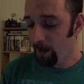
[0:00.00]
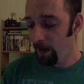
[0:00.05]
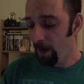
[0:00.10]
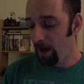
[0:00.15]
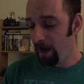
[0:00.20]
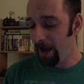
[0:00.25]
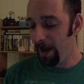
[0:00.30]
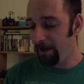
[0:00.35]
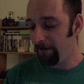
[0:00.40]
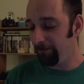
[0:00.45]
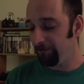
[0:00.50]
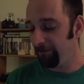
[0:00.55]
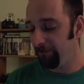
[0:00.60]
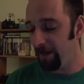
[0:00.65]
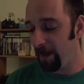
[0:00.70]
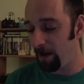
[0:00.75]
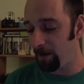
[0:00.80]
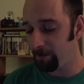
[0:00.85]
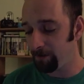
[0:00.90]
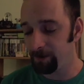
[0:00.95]
I have
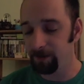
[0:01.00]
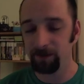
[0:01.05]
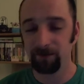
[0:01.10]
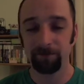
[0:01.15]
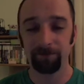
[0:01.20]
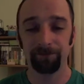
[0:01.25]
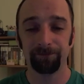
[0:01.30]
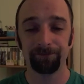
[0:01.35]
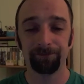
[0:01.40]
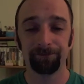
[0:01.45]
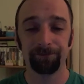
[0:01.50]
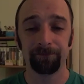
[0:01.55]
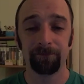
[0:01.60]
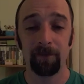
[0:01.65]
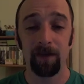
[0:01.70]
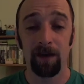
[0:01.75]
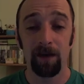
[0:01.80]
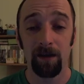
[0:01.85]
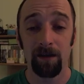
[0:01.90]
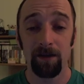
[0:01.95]
found
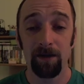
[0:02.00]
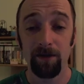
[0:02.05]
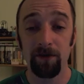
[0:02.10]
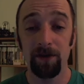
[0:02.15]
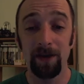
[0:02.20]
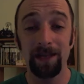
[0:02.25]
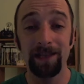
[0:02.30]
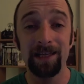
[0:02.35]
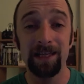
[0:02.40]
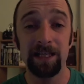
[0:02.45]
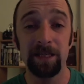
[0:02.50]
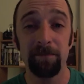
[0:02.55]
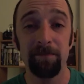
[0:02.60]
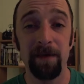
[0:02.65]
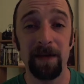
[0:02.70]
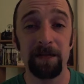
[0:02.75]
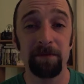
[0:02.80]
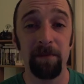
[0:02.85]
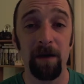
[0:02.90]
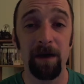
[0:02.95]
that you can get these at
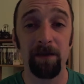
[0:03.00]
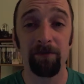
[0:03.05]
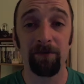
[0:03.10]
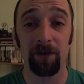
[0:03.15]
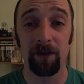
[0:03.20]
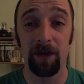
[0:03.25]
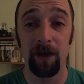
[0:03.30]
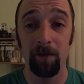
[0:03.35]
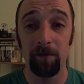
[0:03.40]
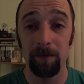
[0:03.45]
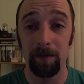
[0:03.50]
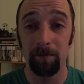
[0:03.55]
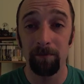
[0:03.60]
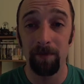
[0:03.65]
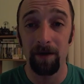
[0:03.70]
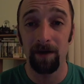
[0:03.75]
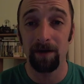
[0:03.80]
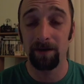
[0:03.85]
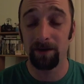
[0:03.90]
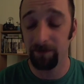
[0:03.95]
Best Buy for a couple of
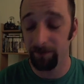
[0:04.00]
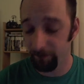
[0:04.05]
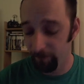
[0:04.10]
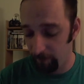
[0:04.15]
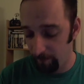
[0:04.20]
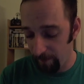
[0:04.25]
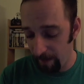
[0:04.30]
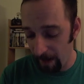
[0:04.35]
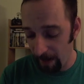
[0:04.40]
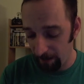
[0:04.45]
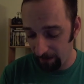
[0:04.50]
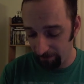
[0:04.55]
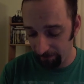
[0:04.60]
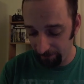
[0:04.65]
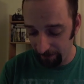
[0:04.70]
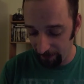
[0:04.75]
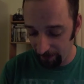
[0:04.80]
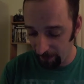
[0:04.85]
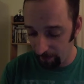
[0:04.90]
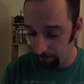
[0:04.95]
bucks for a pack of
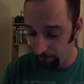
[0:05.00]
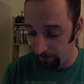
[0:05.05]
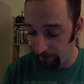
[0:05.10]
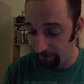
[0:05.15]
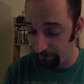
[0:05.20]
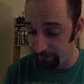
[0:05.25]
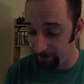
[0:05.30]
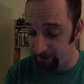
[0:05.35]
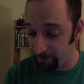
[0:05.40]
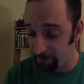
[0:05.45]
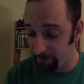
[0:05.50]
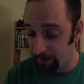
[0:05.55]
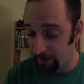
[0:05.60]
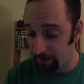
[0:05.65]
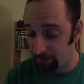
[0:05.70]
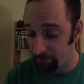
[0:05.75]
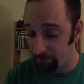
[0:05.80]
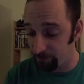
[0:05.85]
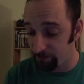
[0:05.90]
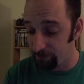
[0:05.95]
I believe it's
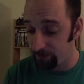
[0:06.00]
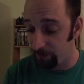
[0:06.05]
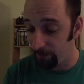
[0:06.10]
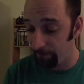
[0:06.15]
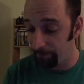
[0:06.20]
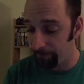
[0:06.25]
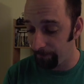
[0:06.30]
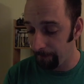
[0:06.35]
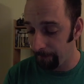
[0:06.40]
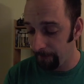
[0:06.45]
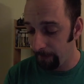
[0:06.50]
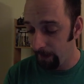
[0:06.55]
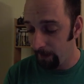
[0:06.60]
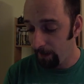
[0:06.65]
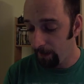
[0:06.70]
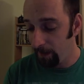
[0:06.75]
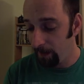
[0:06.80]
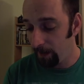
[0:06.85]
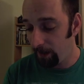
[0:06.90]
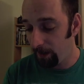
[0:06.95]
6 or so.
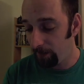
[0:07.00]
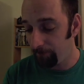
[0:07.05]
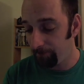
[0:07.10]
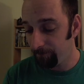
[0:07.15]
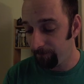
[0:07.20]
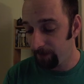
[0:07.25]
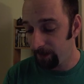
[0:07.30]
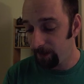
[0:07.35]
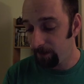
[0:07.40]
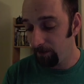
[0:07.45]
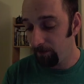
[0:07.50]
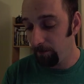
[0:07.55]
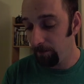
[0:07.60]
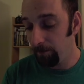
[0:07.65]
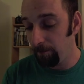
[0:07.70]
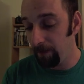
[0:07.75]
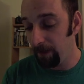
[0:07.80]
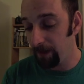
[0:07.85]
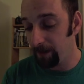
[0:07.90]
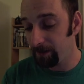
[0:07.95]

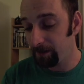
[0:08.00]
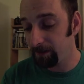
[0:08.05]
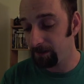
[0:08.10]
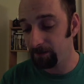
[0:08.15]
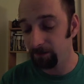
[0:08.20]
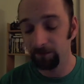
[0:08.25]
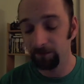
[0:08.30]
But